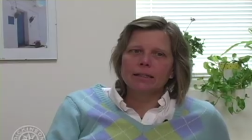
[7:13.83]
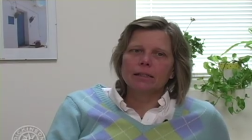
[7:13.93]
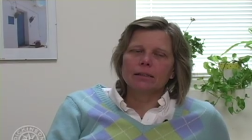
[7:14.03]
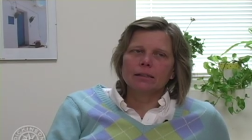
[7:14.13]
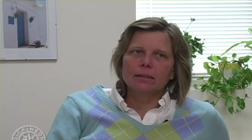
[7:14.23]

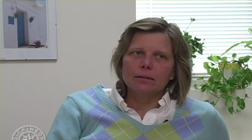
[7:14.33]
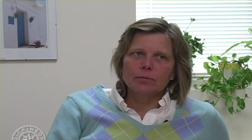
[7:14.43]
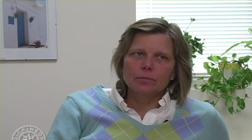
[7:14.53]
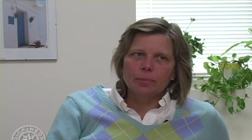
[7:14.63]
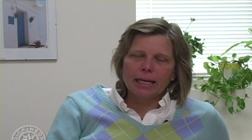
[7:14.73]
the
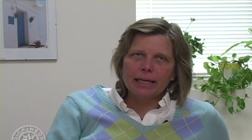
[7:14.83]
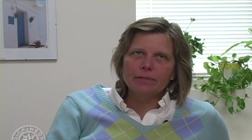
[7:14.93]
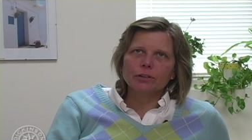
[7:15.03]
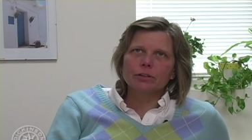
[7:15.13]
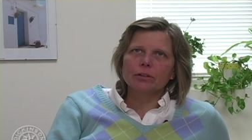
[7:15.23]

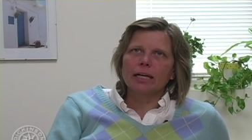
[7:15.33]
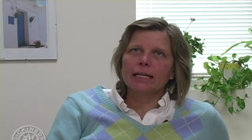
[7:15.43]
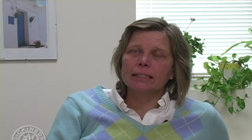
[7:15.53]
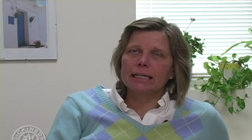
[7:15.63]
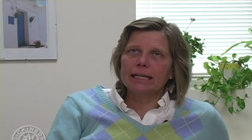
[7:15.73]
behavior
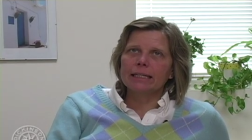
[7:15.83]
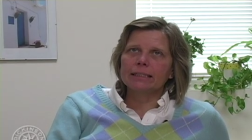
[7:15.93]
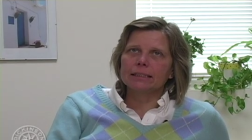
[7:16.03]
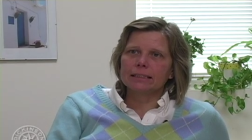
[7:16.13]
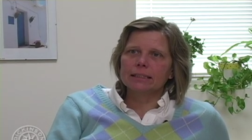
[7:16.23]
and
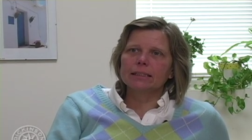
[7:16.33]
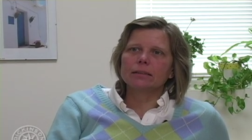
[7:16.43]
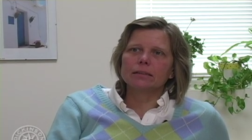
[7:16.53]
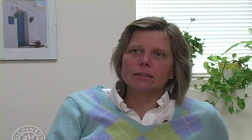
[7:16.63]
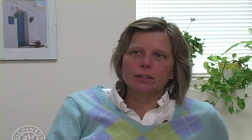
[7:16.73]
gaining the
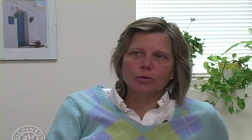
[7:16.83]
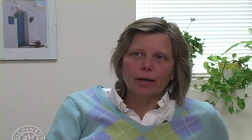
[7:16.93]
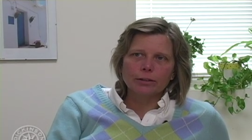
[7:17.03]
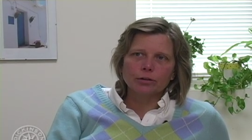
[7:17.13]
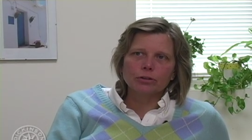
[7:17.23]
skills that
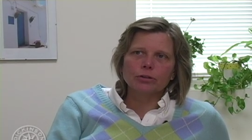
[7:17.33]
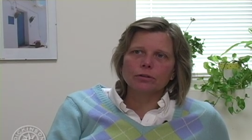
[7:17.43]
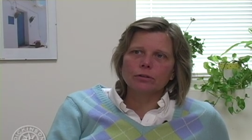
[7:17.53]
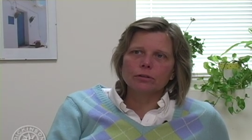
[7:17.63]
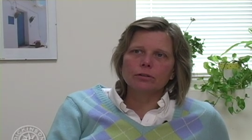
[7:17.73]
graduate students